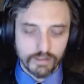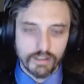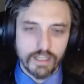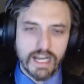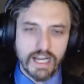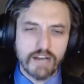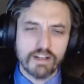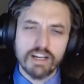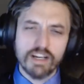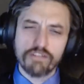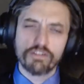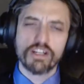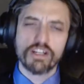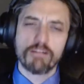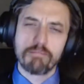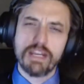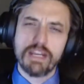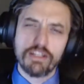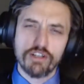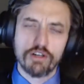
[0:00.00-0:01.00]
How could I
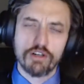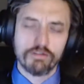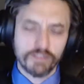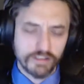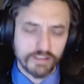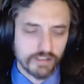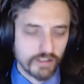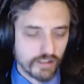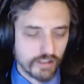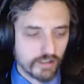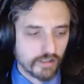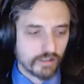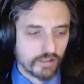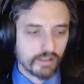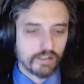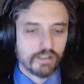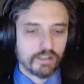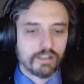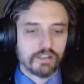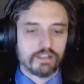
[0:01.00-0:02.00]
forget Beethoven?
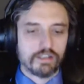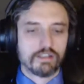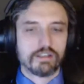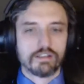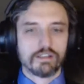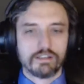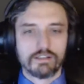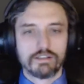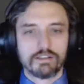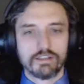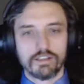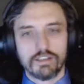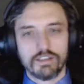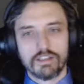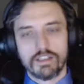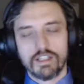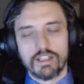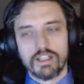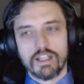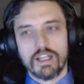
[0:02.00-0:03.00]
Because you're a silly
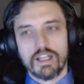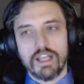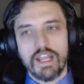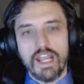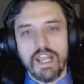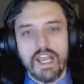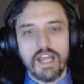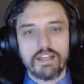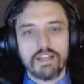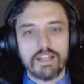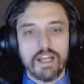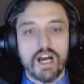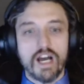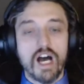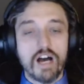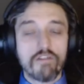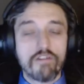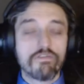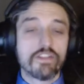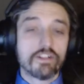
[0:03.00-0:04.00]
goose. And
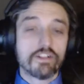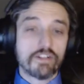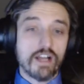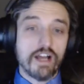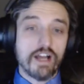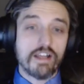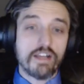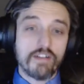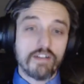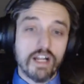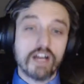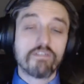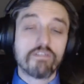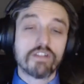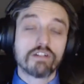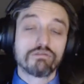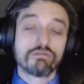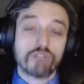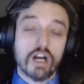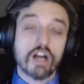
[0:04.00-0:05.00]
of the and of
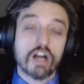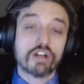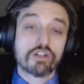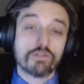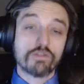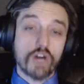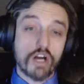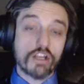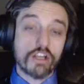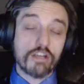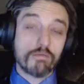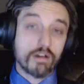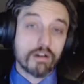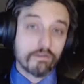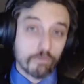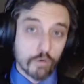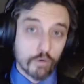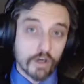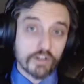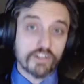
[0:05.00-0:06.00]
the large volume
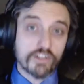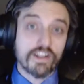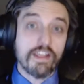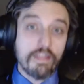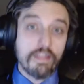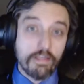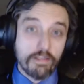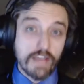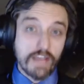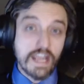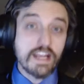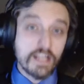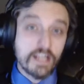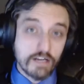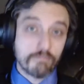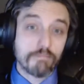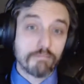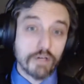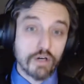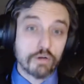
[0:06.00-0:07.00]
of works that they
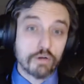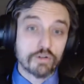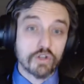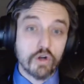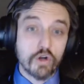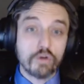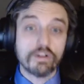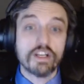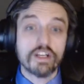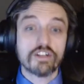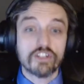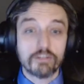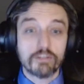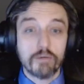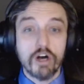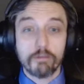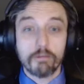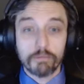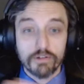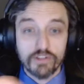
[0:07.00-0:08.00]
composed, only a
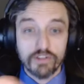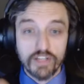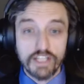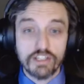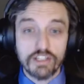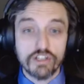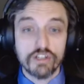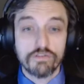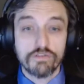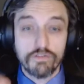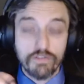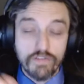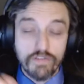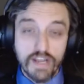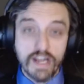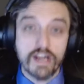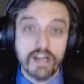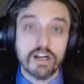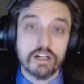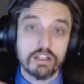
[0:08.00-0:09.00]
small percentage of
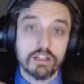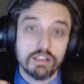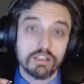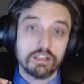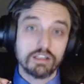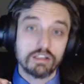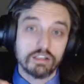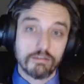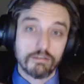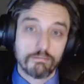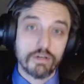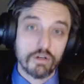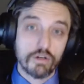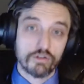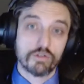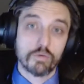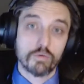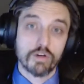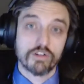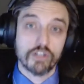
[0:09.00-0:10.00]
their
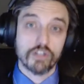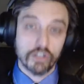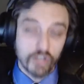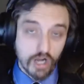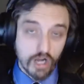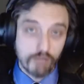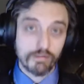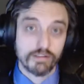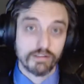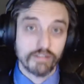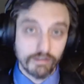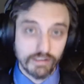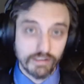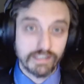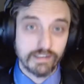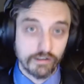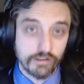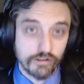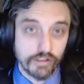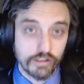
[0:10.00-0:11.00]
composed works are commonly
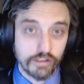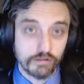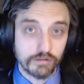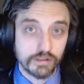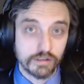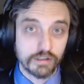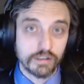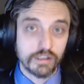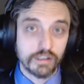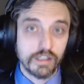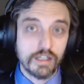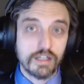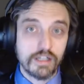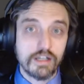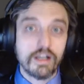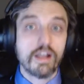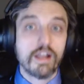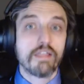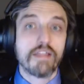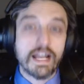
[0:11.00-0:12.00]
listened to.
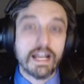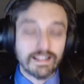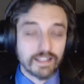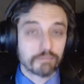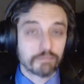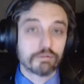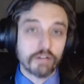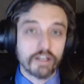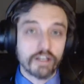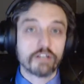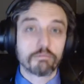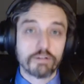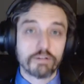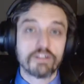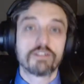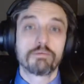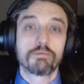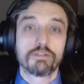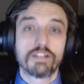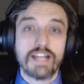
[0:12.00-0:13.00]
That's the Pareto
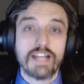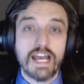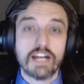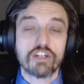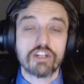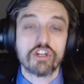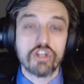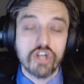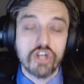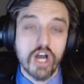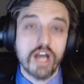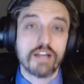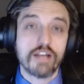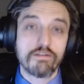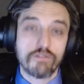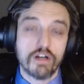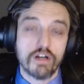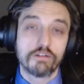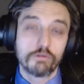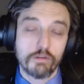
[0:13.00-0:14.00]
principle in action, not
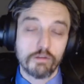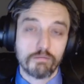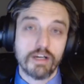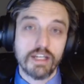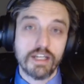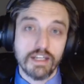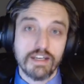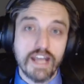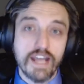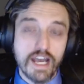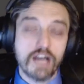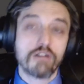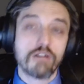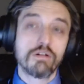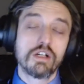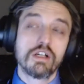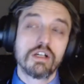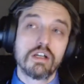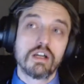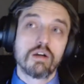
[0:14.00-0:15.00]
involved with money. Now,
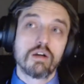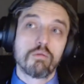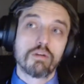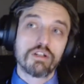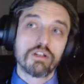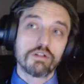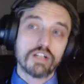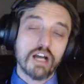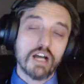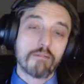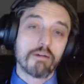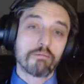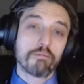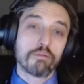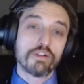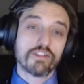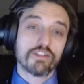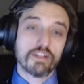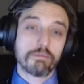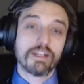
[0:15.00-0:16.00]
when you come up
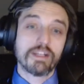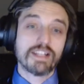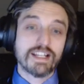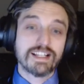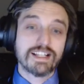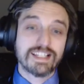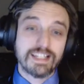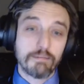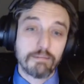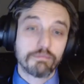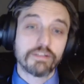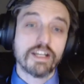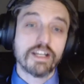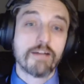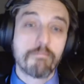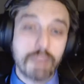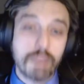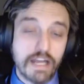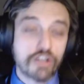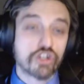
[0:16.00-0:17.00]
with something that is simply
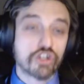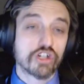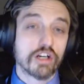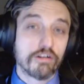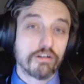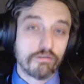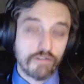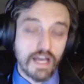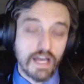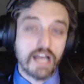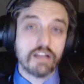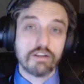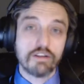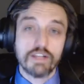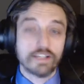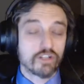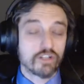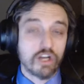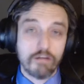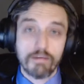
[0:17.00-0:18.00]
a measure of value,
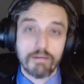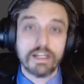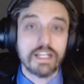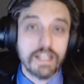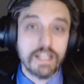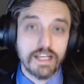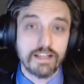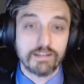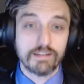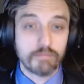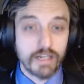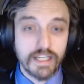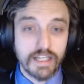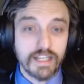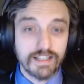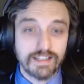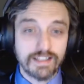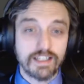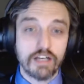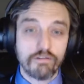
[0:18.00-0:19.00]
that's all money is. Money
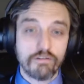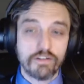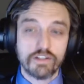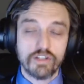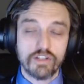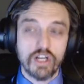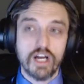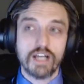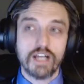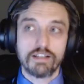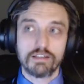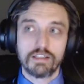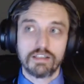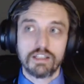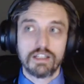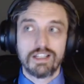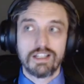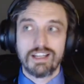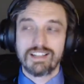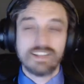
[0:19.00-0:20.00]
itself is not
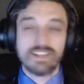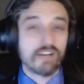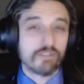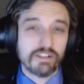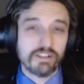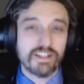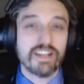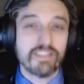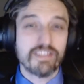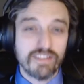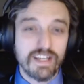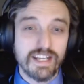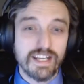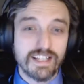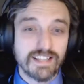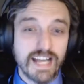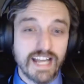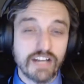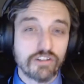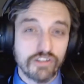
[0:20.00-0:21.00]
it's not really a thing.
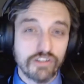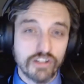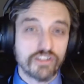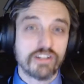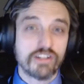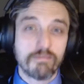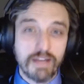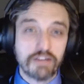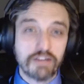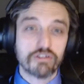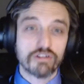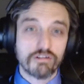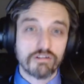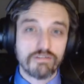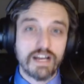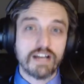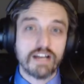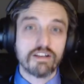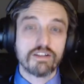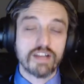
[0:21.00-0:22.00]
It's actually just a measure of
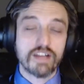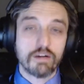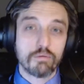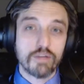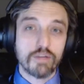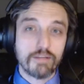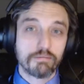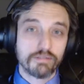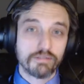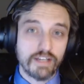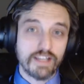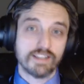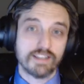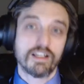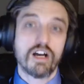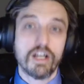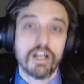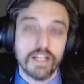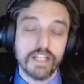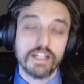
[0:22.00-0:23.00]
value that we place
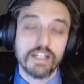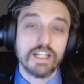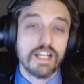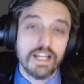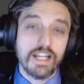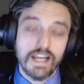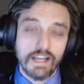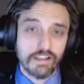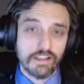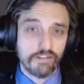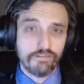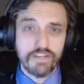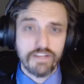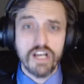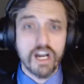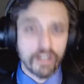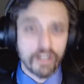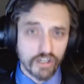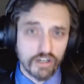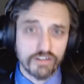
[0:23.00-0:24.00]
on it. And the mm.
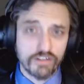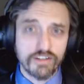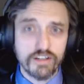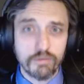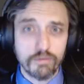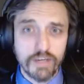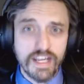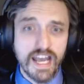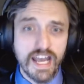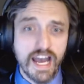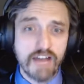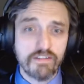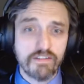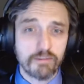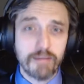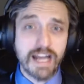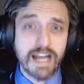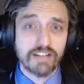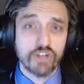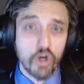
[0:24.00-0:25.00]
fiat hmm. currency we have is
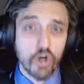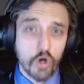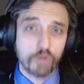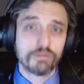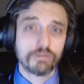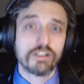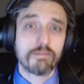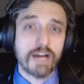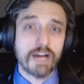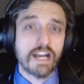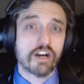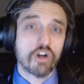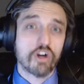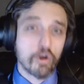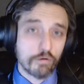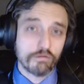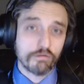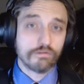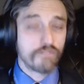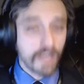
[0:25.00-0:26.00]
backed only by our
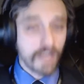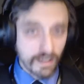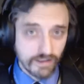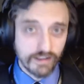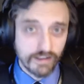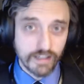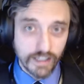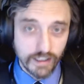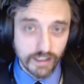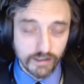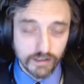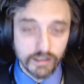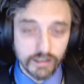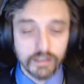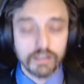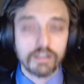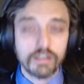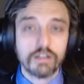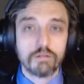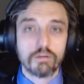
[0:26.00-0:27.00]
own faith in it,
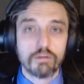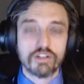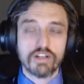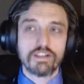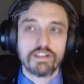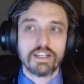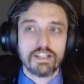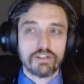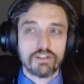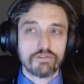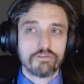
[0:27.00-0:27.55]
which I think is